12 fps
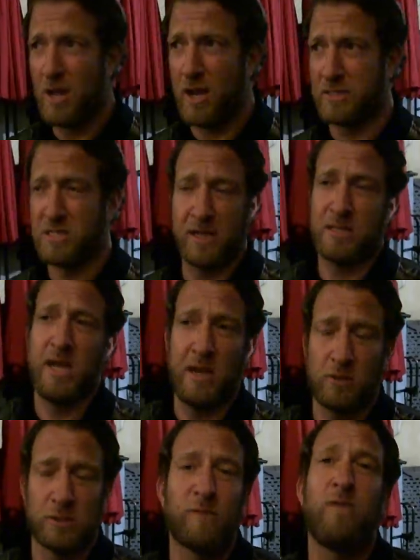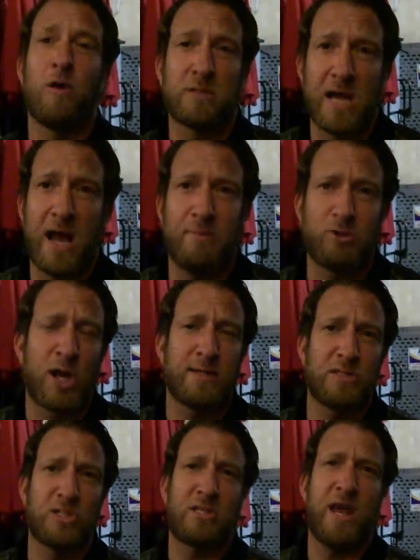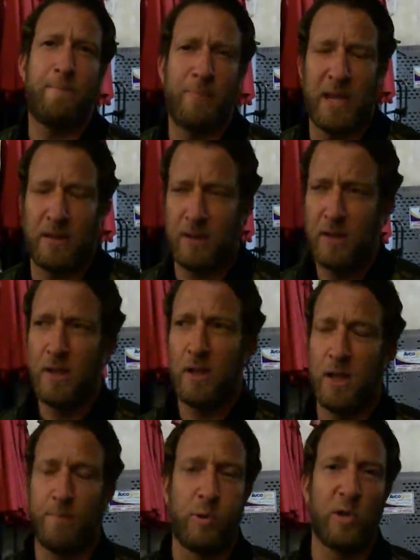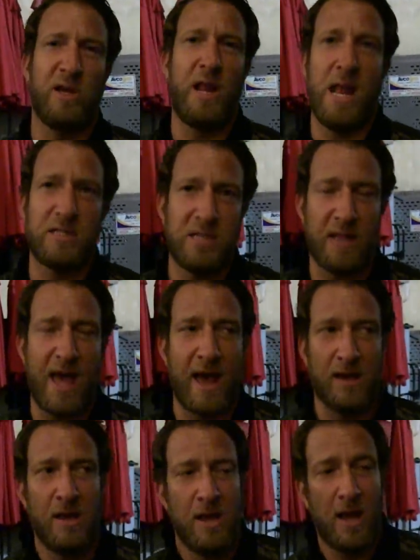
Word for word: uh, dictators of all time, tried to step in and put an end to that.